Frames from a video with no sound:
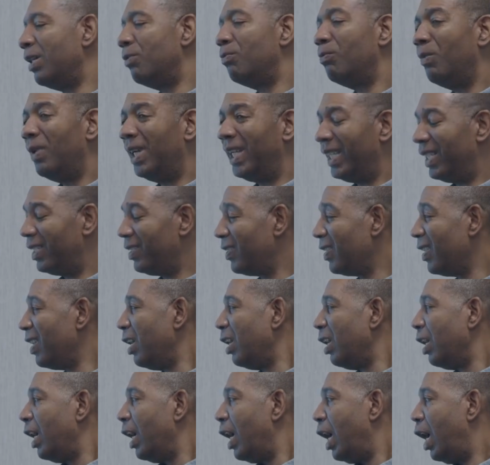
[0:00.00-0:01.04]
weeks,
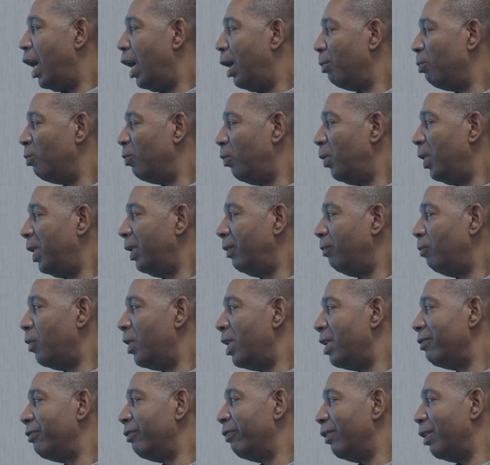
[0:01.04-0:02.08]
we
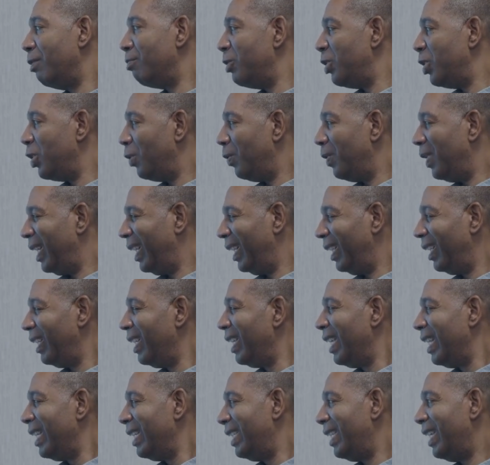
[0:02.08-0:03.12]
went from doing
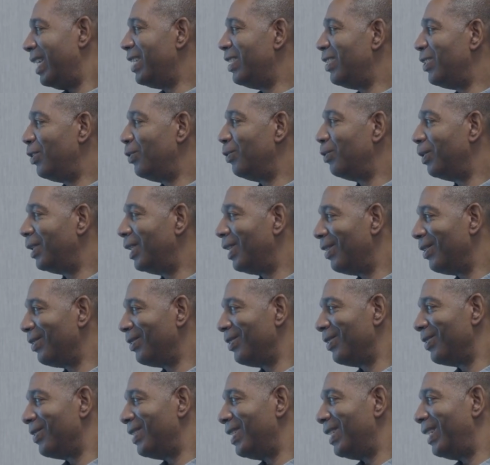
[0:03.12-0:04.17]
10 stool
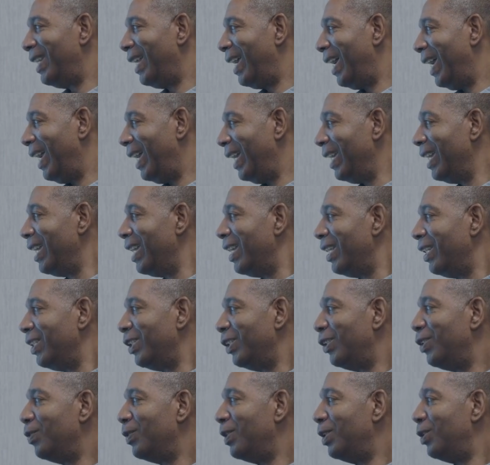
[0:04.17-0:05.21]
cultures a day
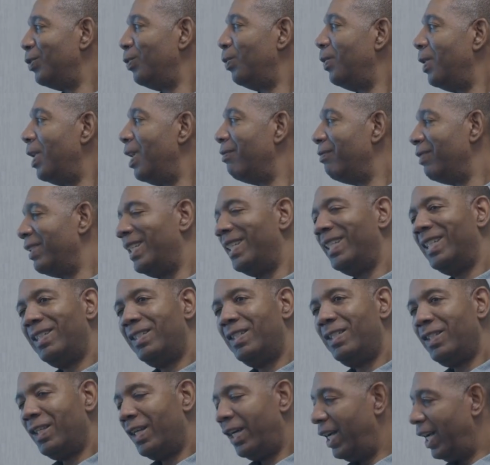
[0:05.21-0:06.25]
to doing 12 of
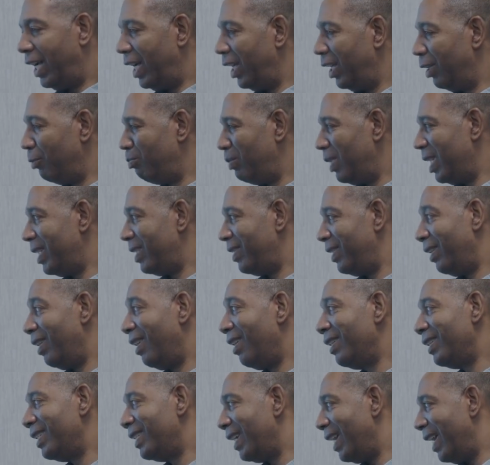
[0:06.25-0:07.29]
these
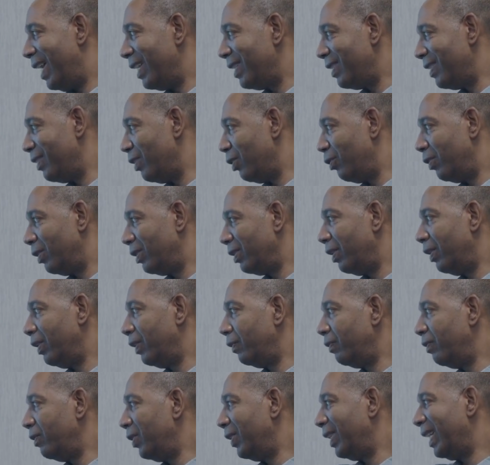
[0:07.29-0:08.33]
PCR tests or
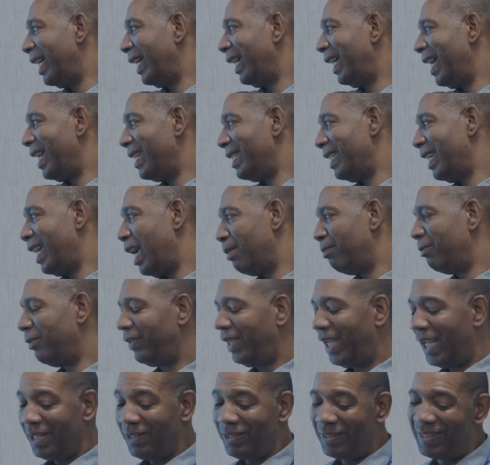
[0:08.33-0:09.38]
nucleic acid
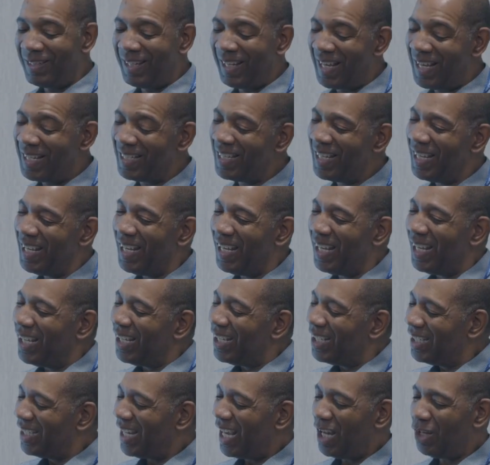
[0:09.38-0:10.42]
amplification tests,
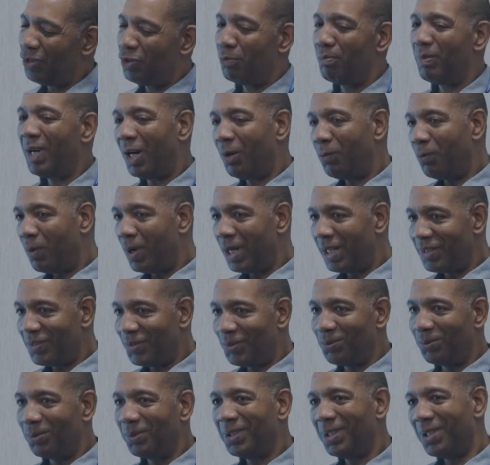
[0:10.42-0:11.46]
down to about 1
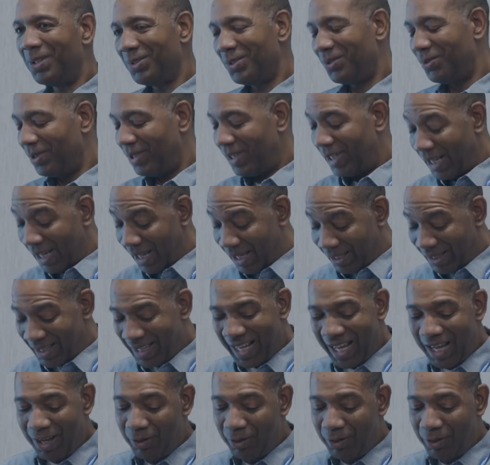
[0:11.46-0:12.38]
stool culture a day. And